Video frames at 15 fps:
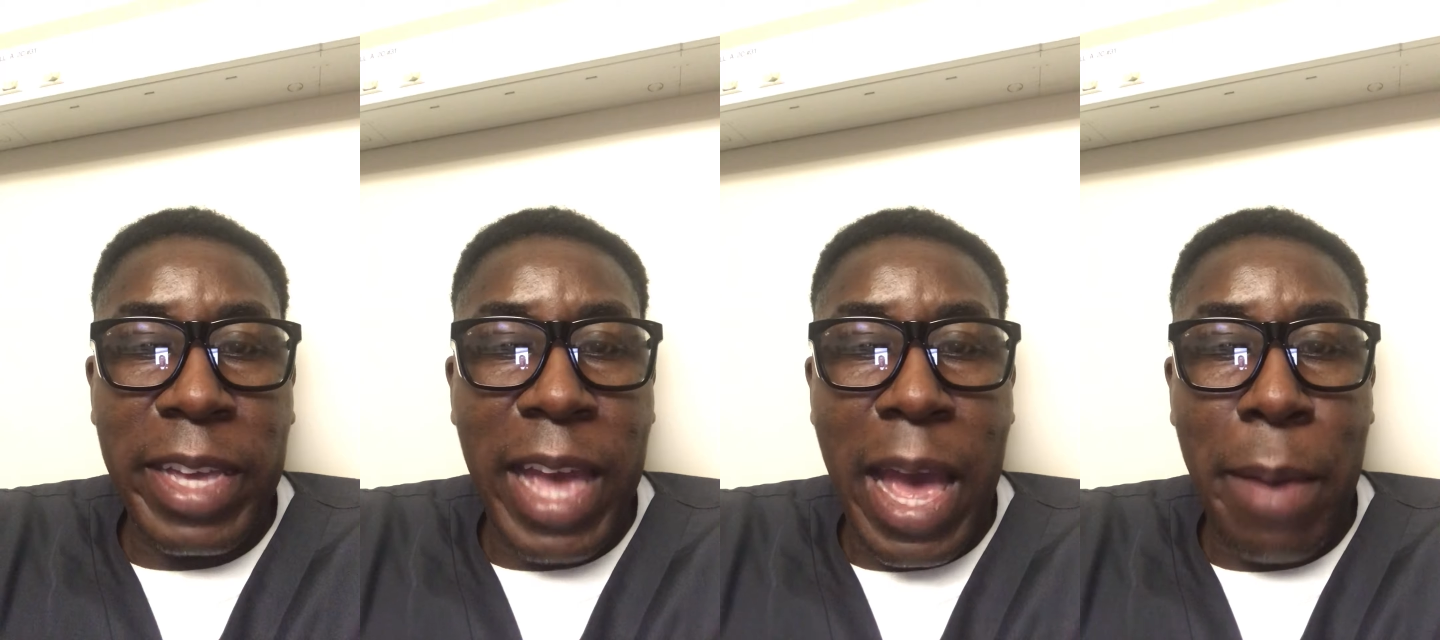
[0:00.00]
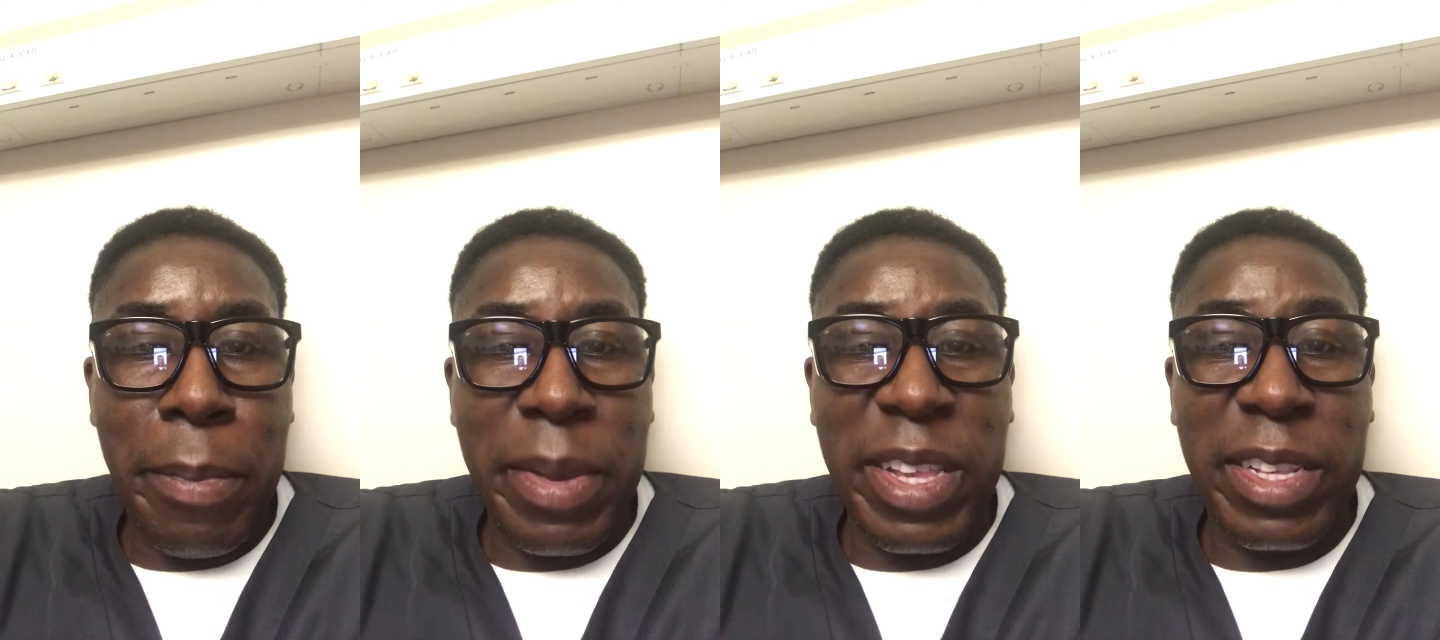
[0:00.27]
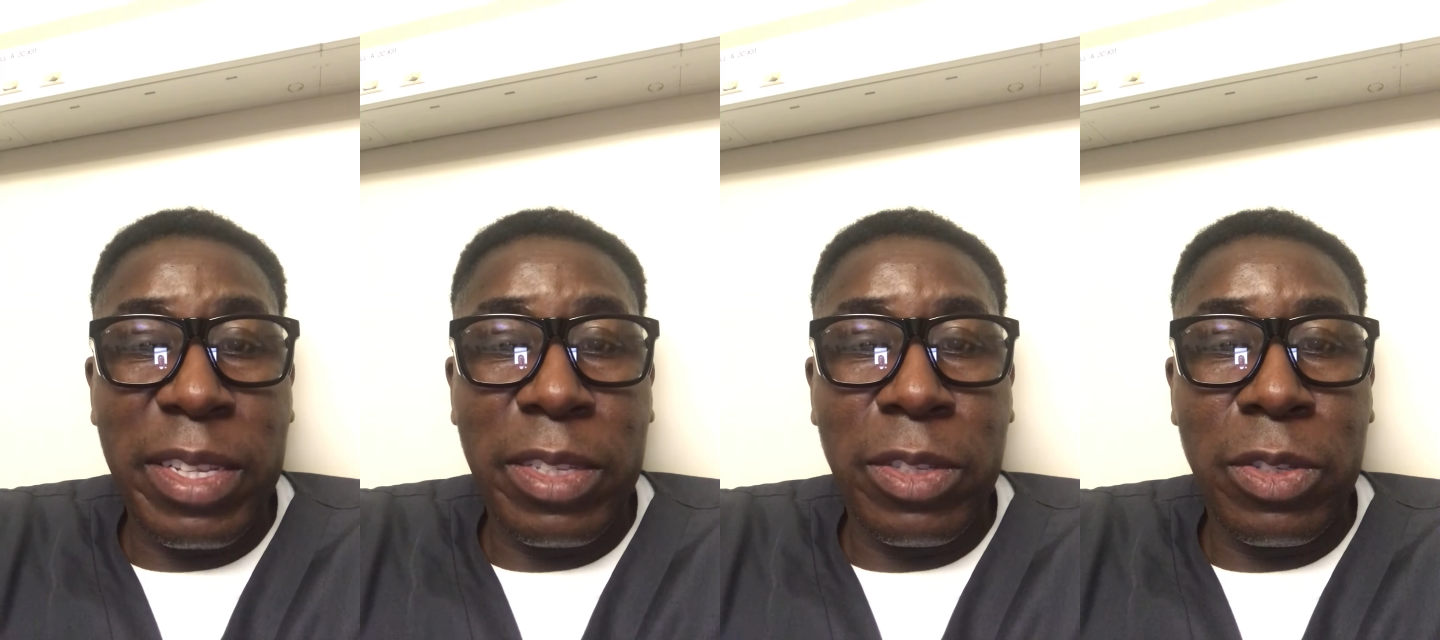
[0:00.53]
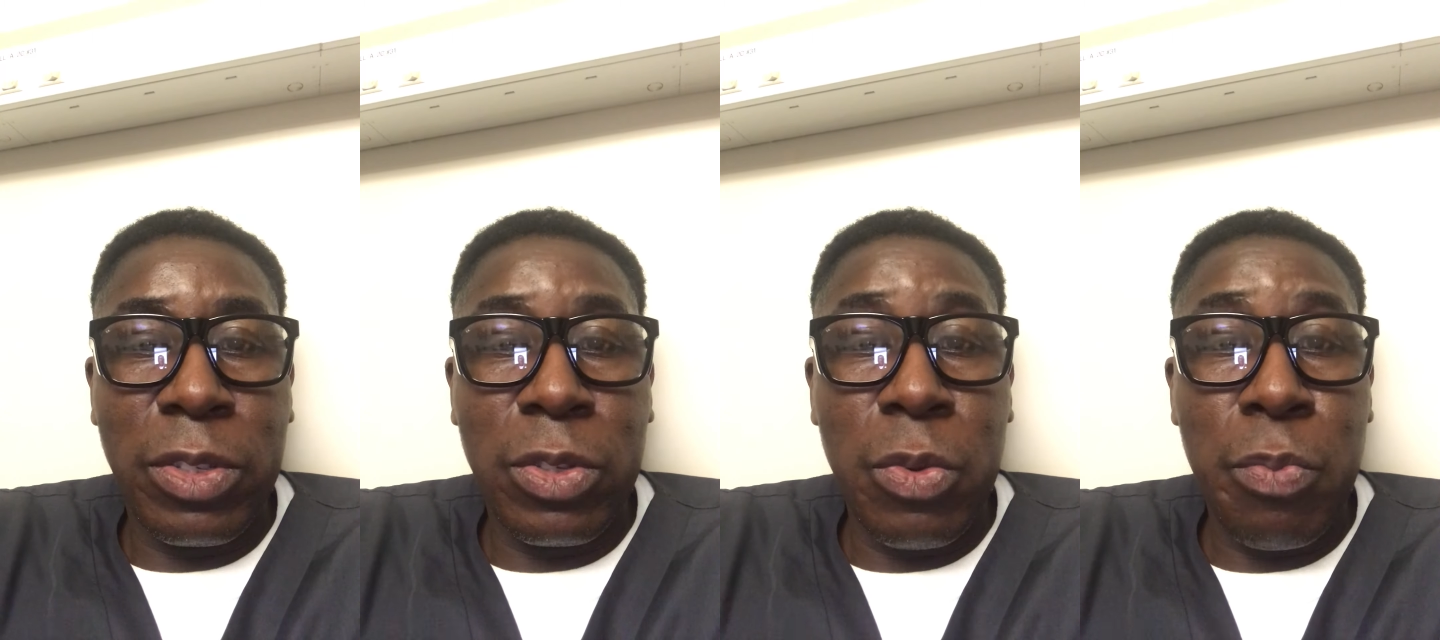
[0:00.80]
happened
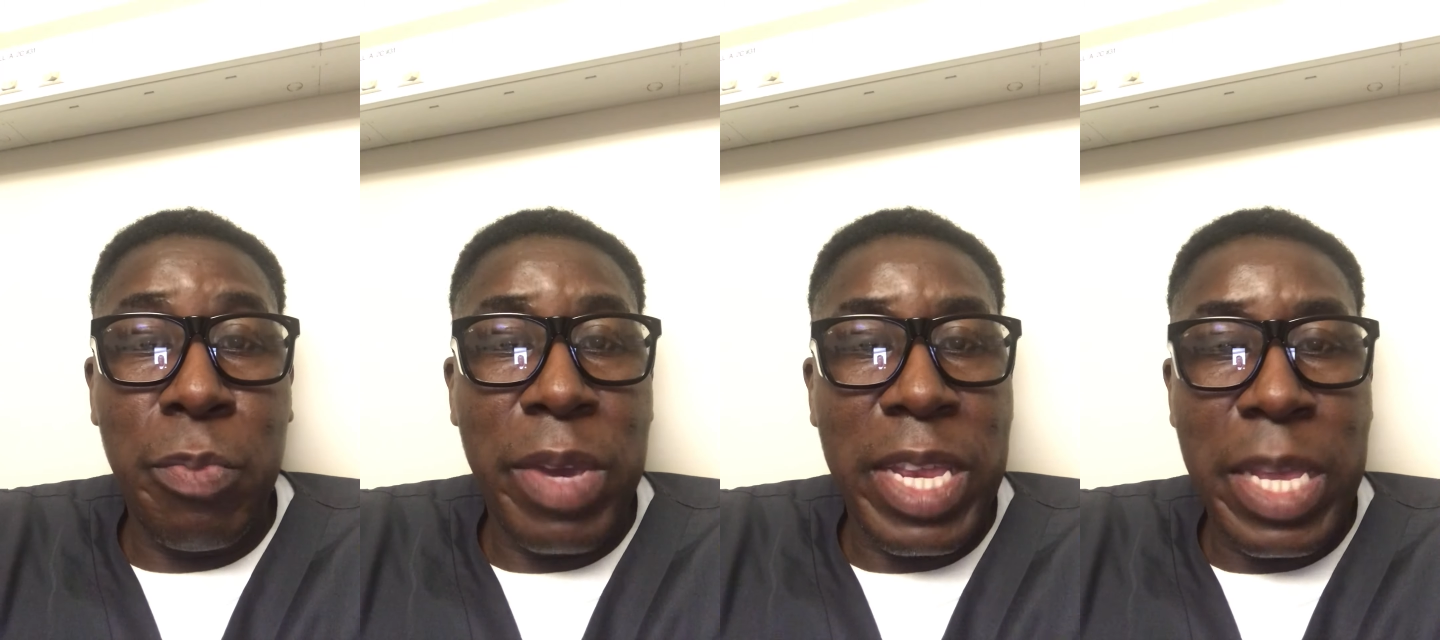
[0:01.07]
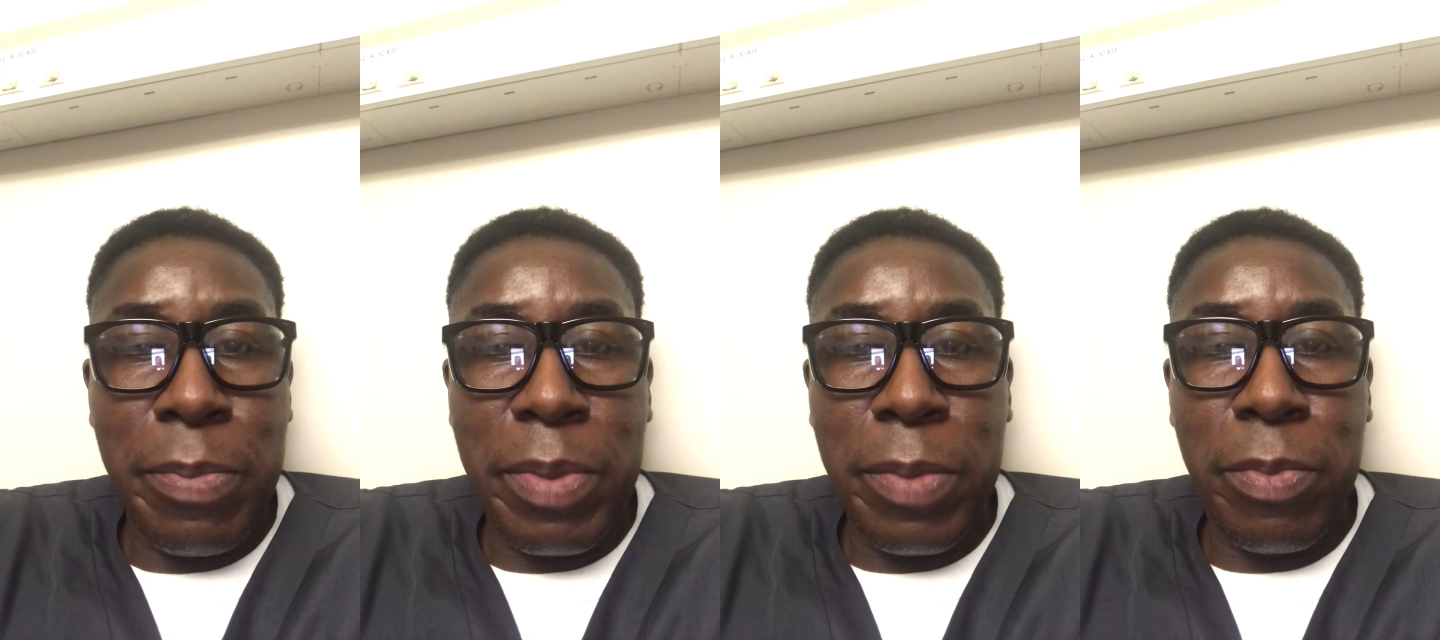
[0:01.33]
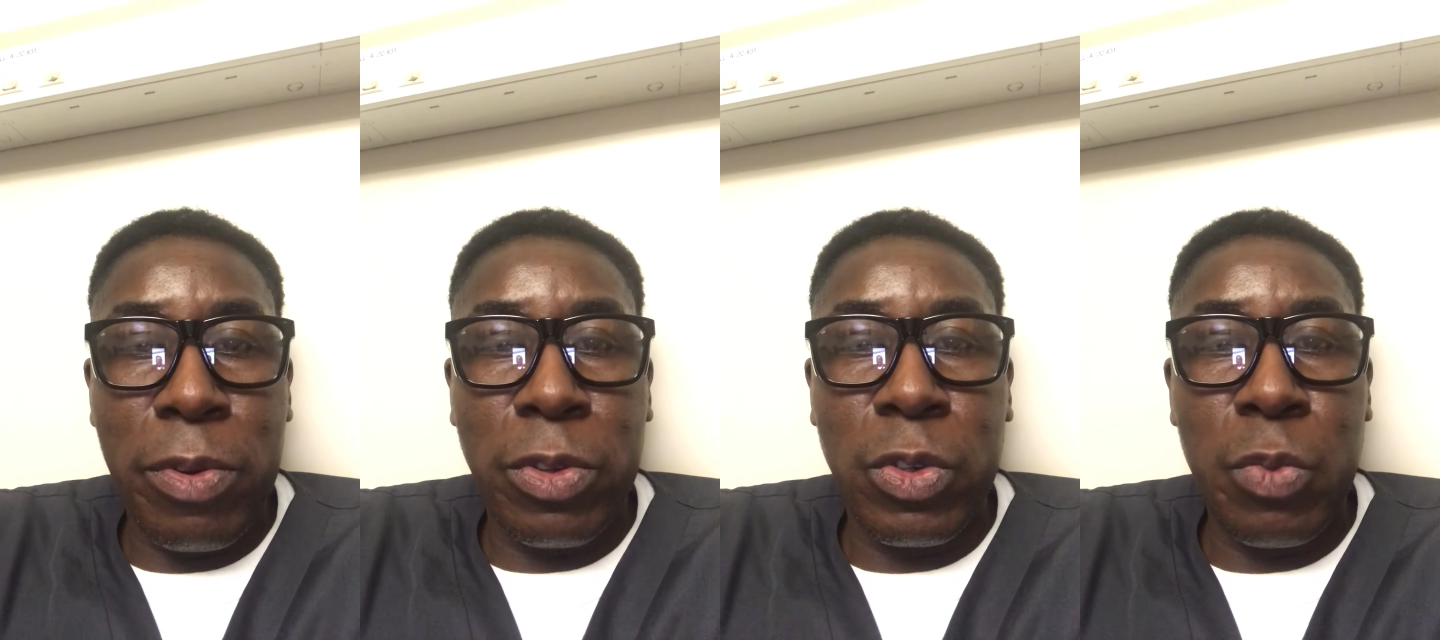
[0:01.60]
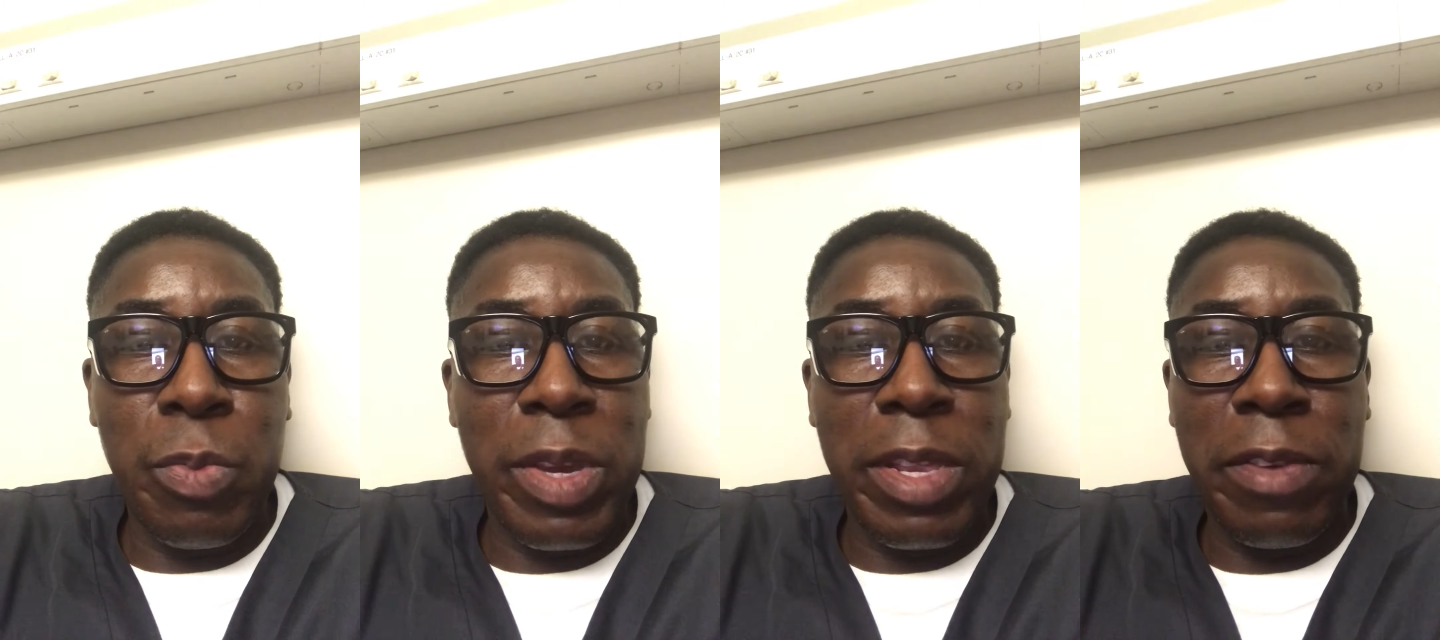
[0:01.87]
to many people, to
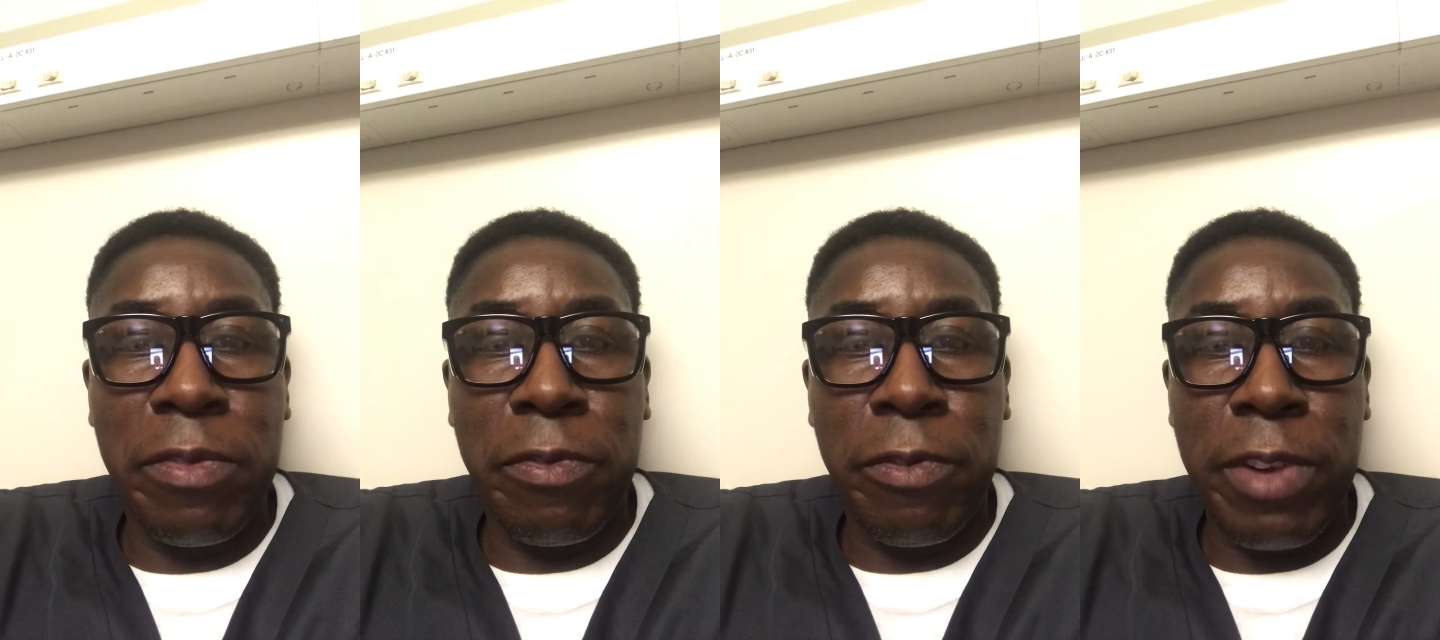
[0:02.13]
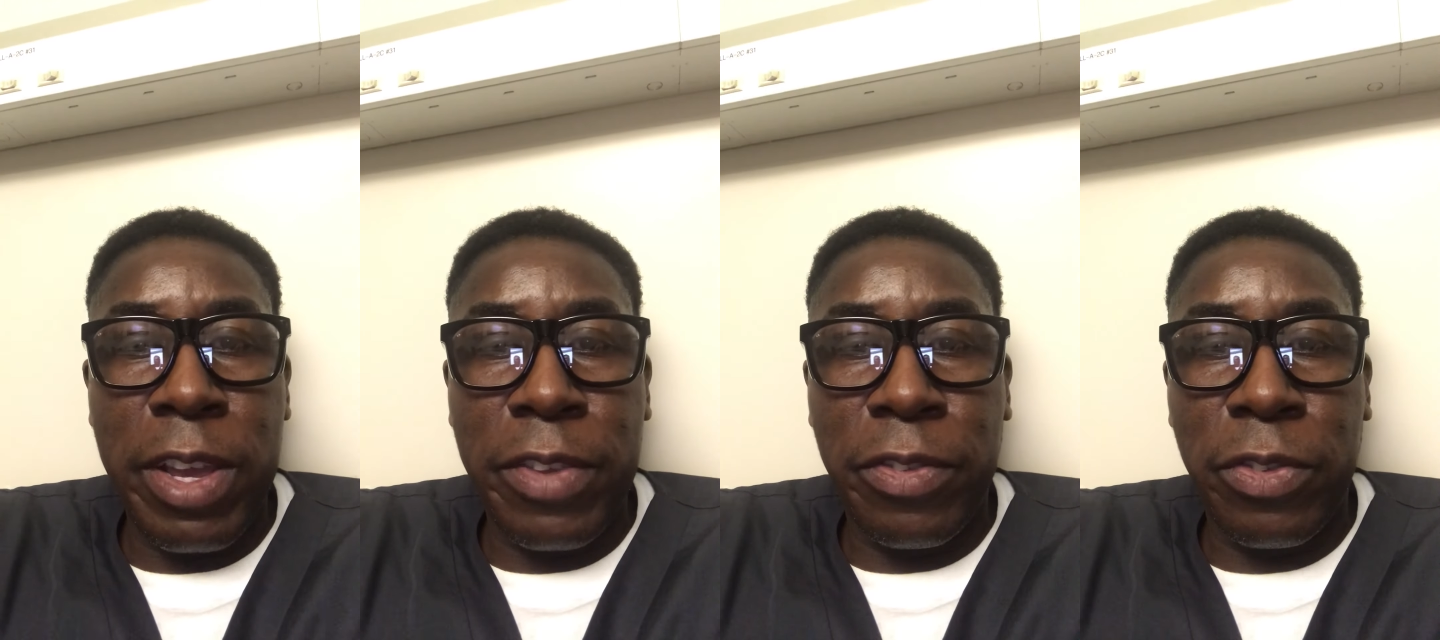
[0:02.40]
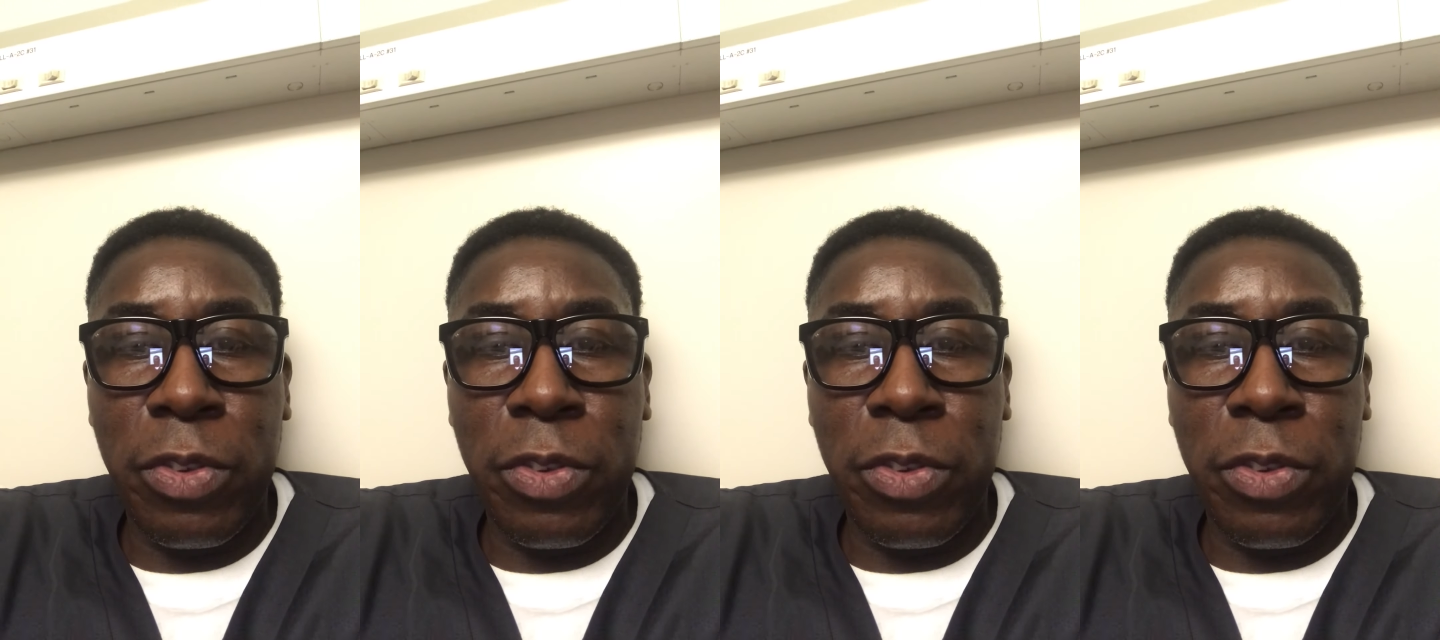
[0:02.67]
many friends,